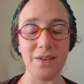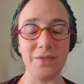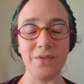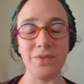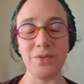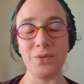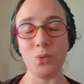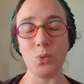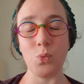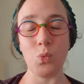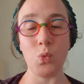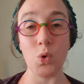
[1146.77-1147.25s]
of
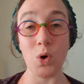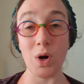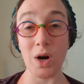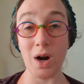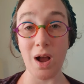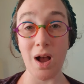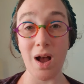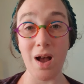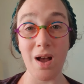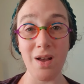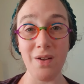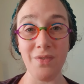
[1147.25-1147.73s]

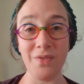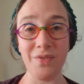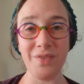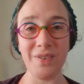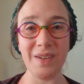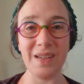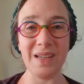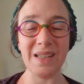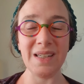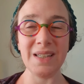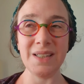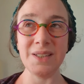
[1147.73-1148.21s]
wore off.
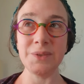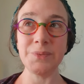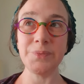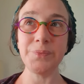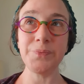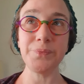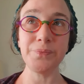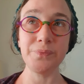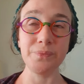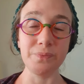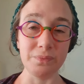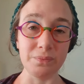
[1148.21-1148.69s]

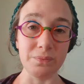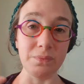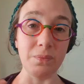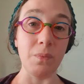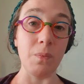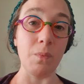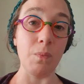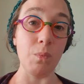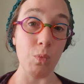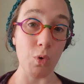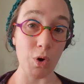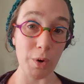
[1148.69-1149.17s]

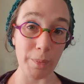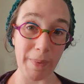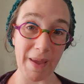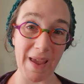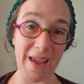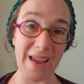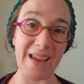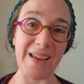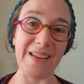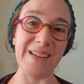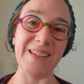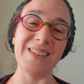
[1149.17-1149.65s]
More
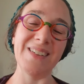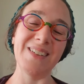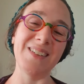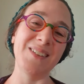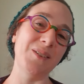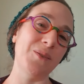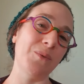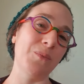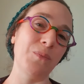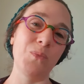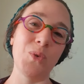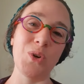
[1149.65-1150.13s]
pain,
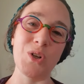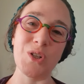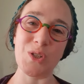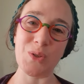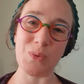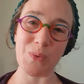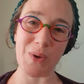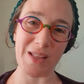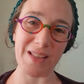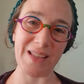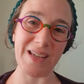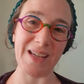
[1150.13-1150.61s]
more
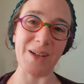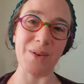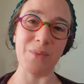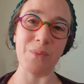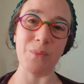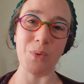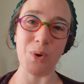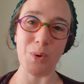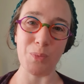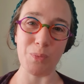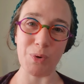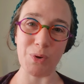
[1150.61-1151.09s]

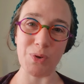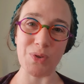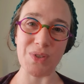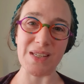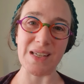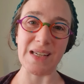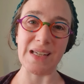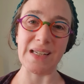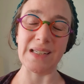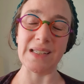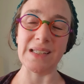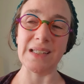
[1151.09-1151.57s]
swelling, more
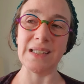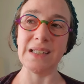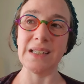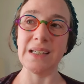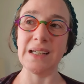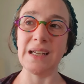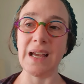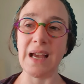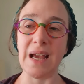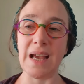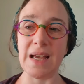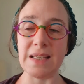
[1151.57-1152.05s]
bruising
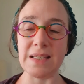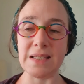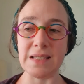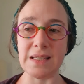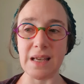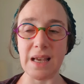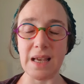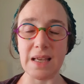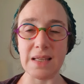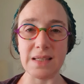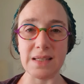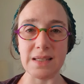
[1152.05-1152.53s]

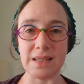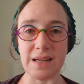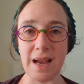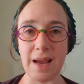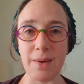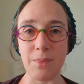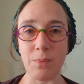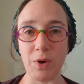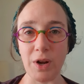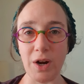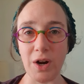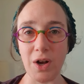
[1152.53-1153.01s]
as
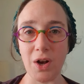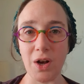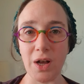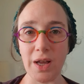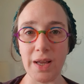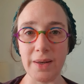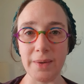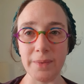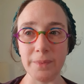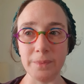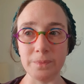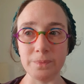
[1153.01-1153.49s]
time went
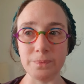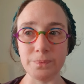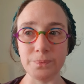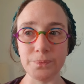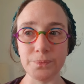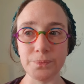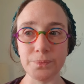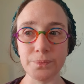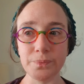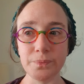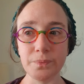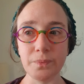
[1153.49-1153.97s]
on.
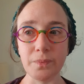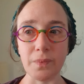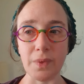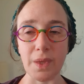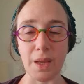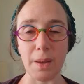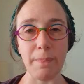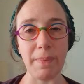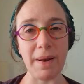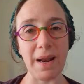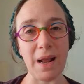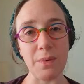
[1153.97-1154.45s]

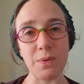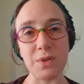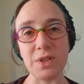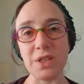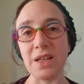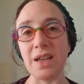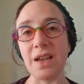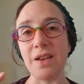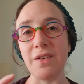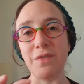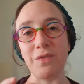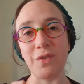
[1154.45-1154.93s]
But I was
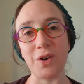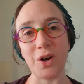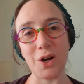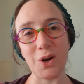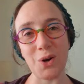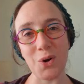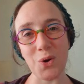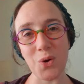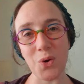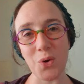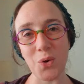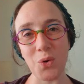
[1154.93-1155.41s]
looking
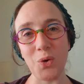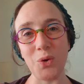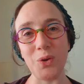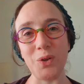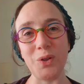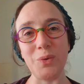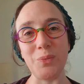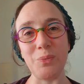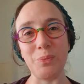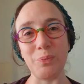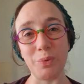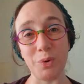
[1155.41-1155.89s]
for
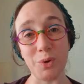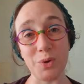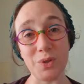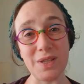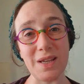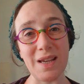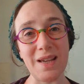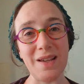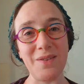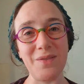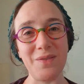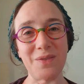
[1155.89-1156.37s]
old
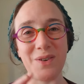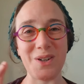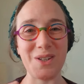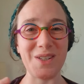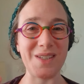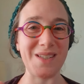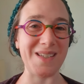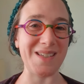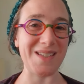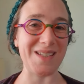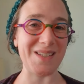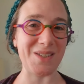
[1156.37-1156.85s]
bruising
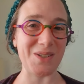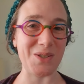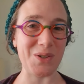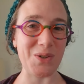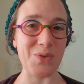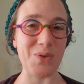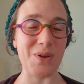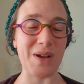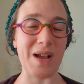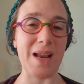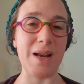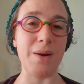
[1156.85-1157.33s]
versus
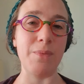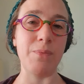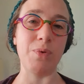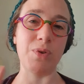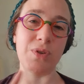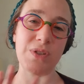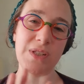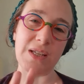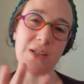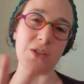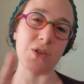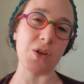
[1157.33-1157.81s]
new kind of
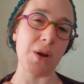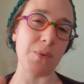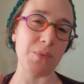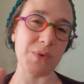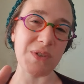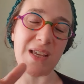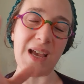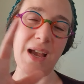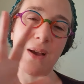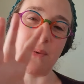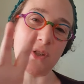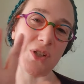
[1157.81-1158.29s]
bruising. So I
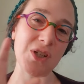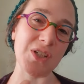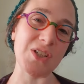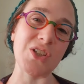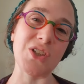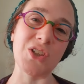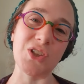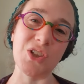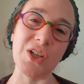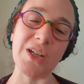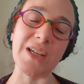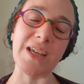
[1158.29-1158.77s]
was
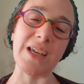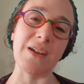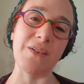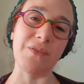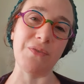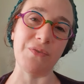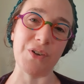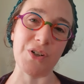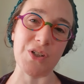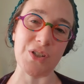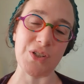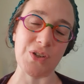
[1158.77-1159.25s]
just
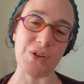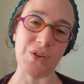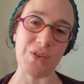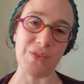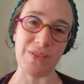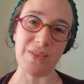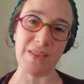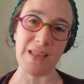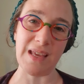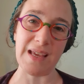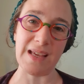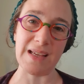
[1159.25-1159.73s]
looking for
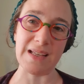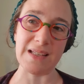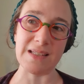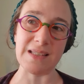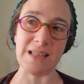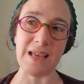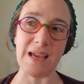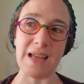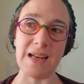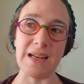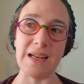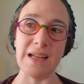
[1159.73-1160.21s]
certain
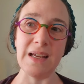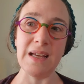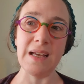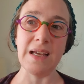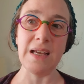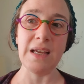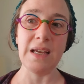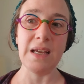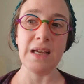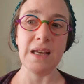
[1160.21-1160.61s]
things that